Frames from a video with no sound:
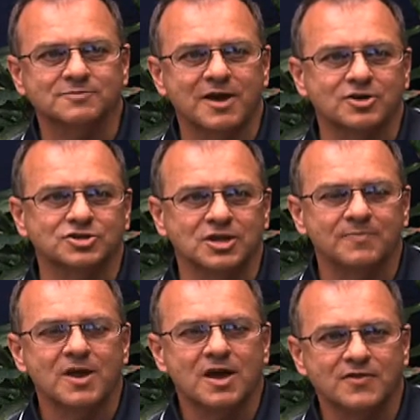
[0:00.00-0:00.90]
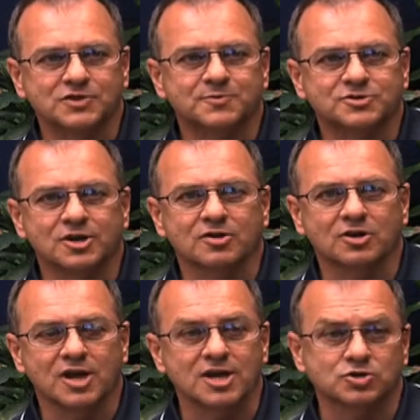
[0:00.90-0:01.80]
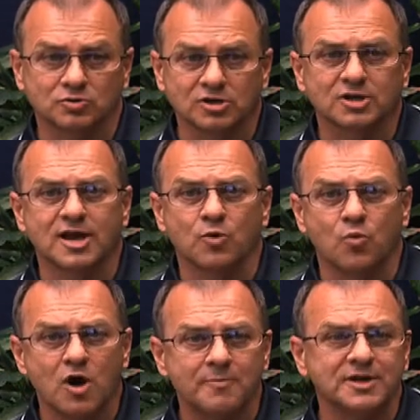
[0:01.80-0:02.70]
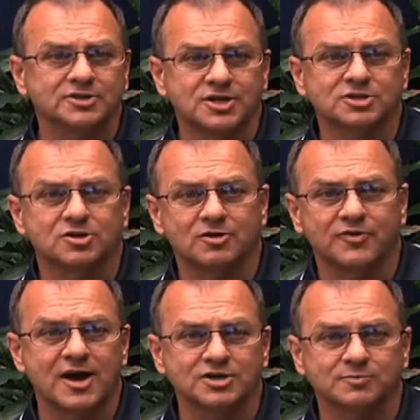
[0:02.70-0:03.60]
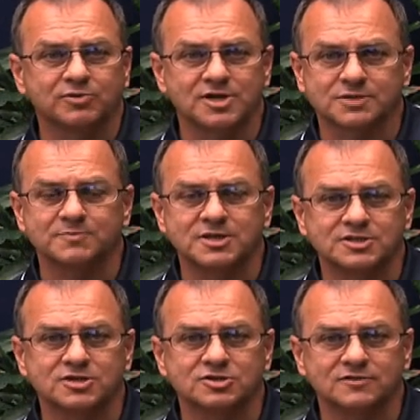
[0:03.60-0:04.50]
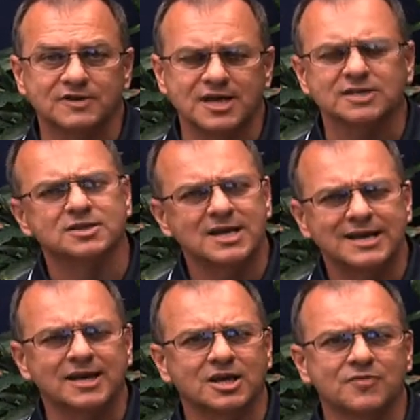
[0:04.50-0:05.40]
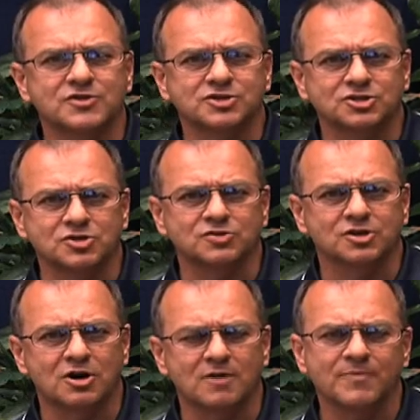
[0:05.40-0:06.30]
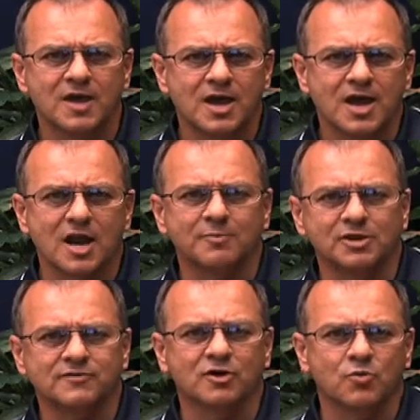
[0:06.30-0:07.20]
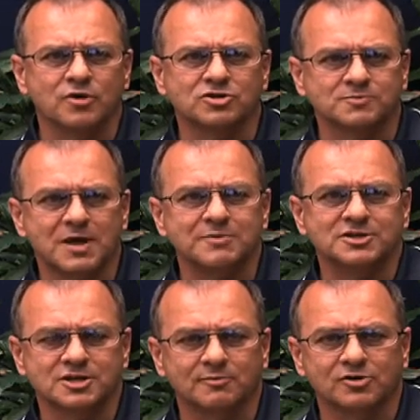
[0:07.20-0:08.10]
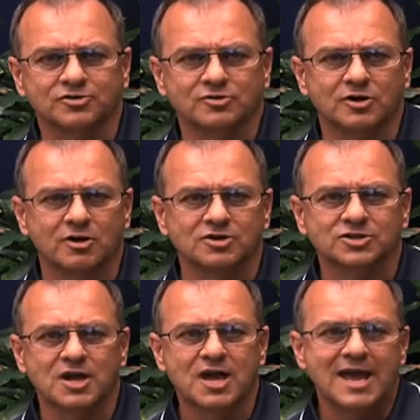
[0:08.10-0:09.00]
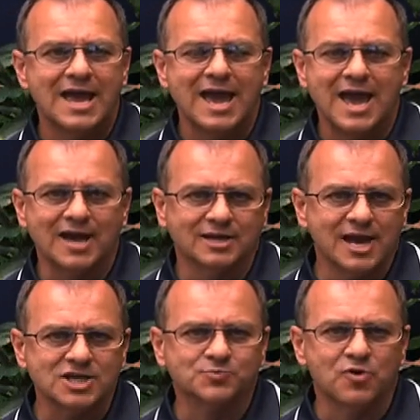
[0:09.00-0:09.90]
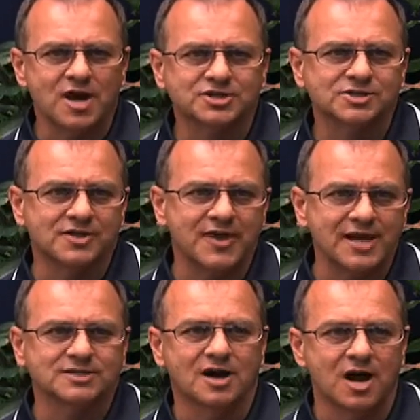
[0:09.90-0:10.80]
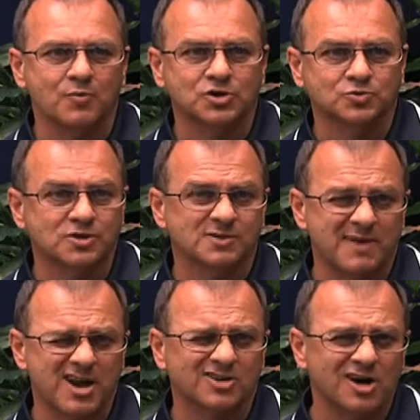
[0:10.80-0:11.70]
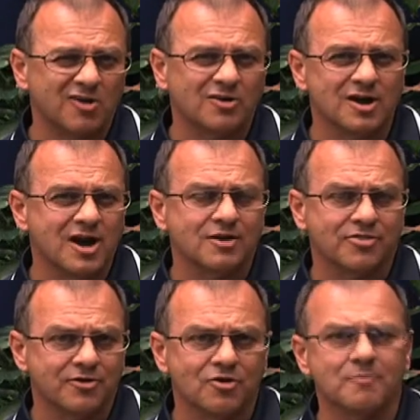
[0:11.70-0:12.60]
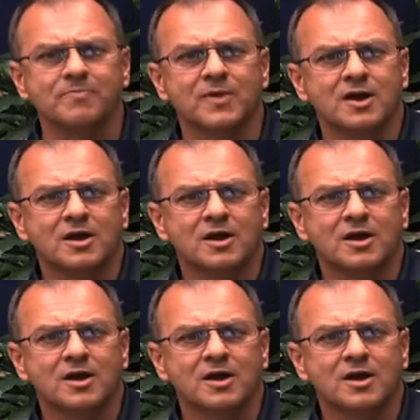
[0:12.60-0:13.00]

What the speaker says: some energy. In this particular case, you're looking at a whopping 600,000 plus BTUs of heat. Now, again, this is Utah, and I believe their winters may be similar to ours. At gas prices at that time, which was about $1.09 a therm,